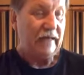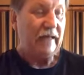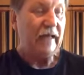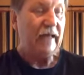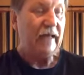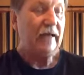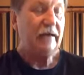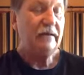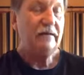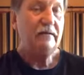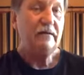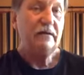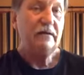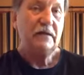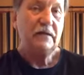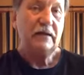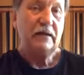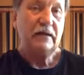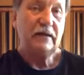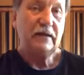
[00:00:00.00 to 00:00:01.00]
and
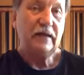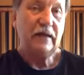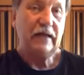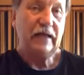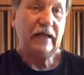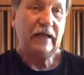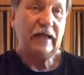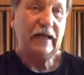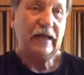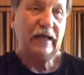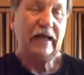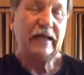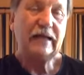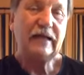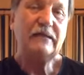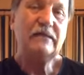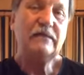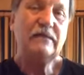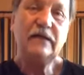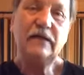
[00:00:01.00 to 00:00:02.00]
I
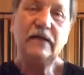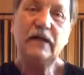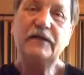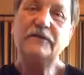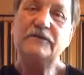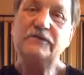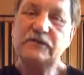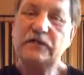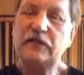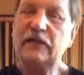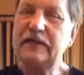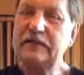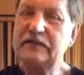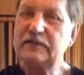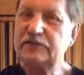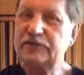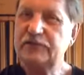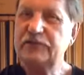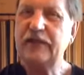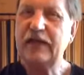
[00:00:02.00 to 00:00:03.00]
think I used to like to
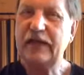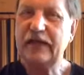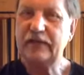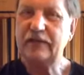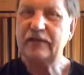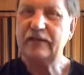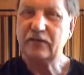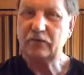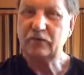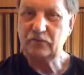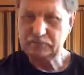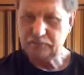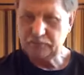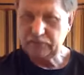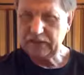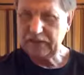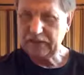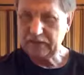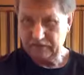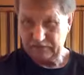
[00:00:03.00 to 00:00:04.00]
do that in there was
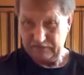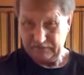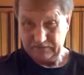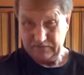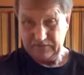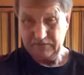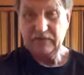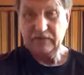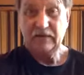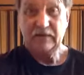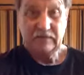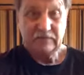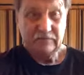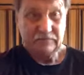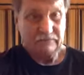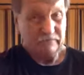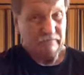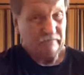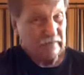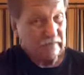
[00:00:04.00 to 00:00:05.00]
play
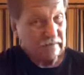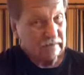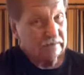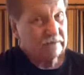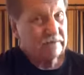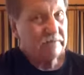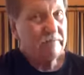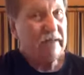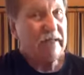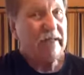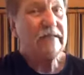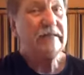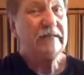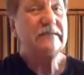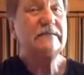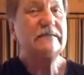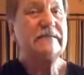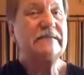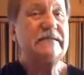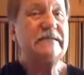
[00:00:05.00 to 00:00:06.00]
to make it
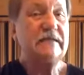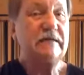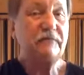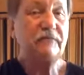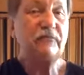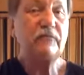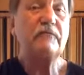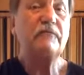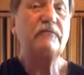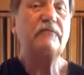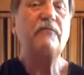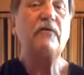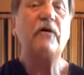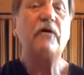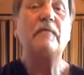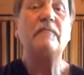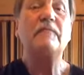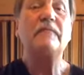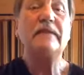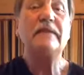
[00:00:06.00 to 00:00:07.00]
different
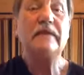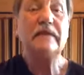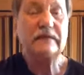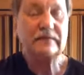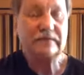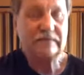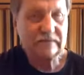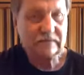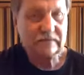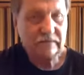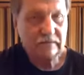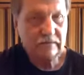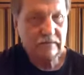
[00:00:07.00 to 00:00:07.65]
from this,